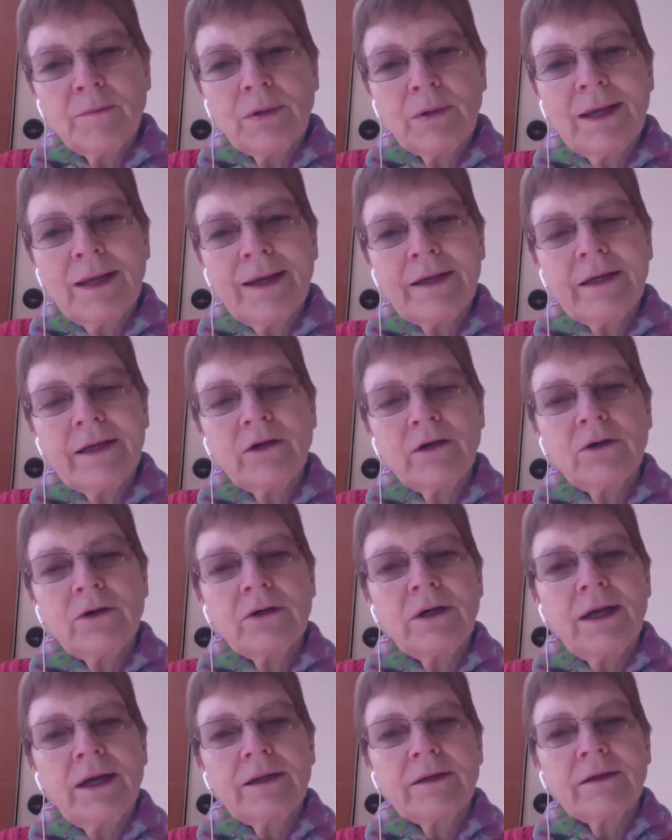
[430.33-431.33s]
planning
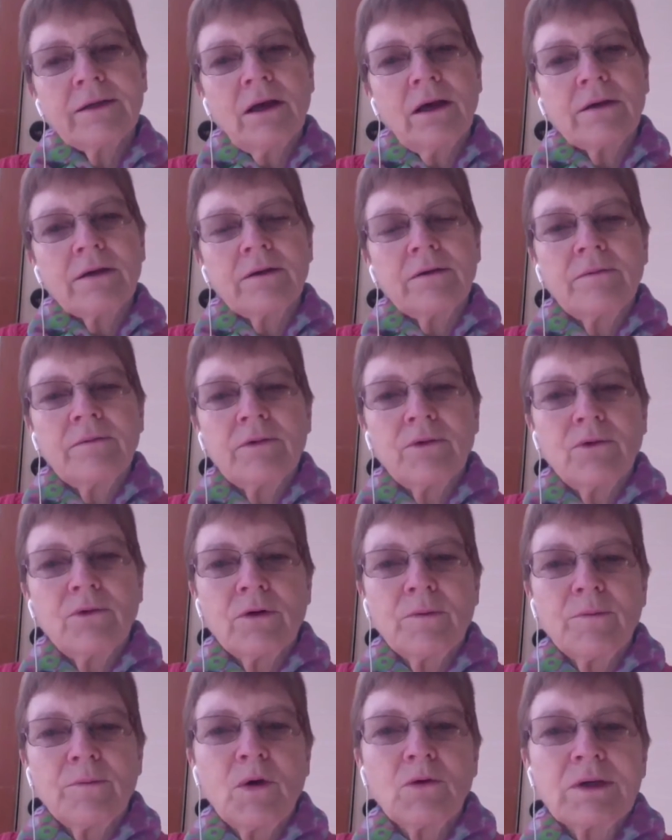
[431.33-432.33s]
could get done,
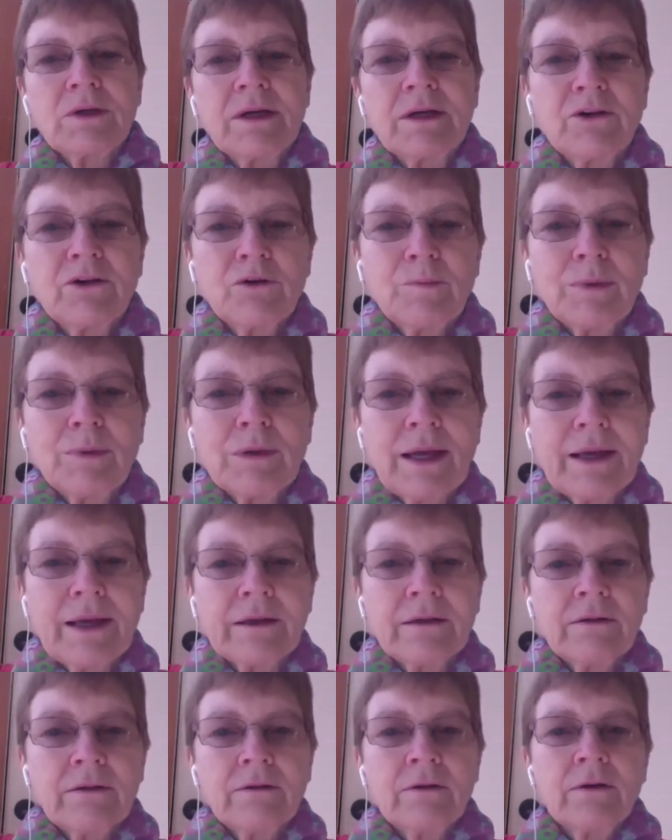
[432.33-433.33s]
or multi-year
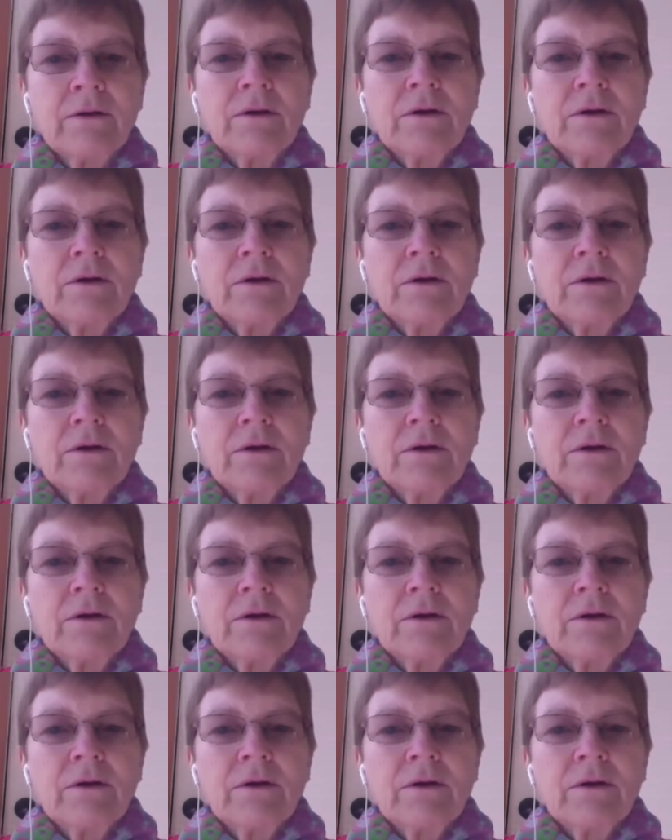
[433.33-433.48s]
plan.